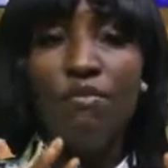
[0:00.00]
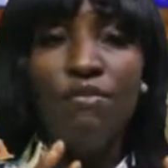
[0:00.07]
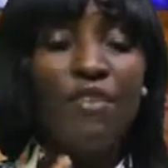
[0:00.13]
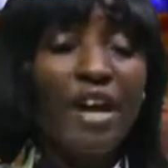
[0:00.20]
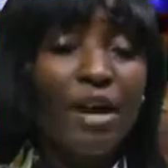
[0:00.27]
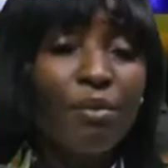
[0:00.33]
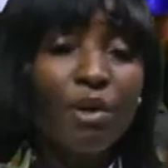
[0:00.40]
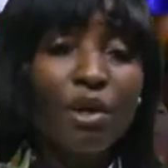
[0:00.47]

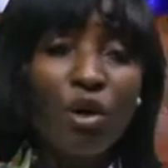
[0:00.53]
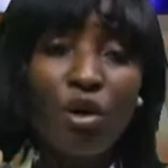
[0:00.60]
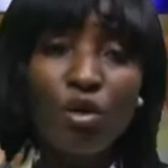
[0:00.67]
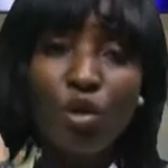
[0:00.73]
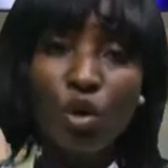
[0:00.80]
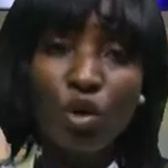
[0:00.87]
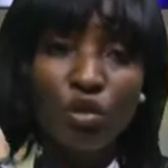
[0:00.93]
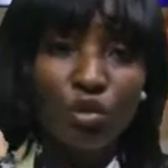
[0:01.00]
Very
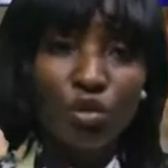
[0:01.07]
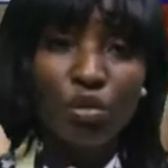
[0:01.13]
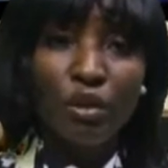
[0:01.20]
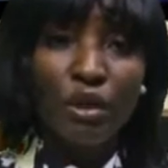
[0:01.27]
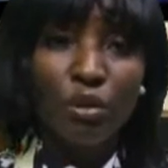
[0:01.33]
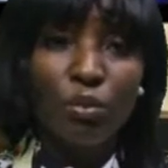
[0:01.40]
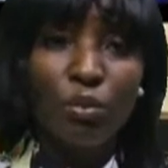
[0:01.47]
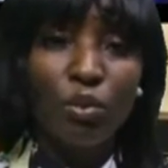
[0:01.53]

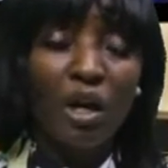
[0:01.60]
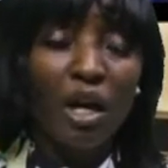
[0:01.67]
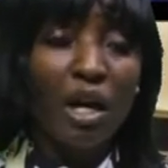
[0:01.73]
uncontrollable.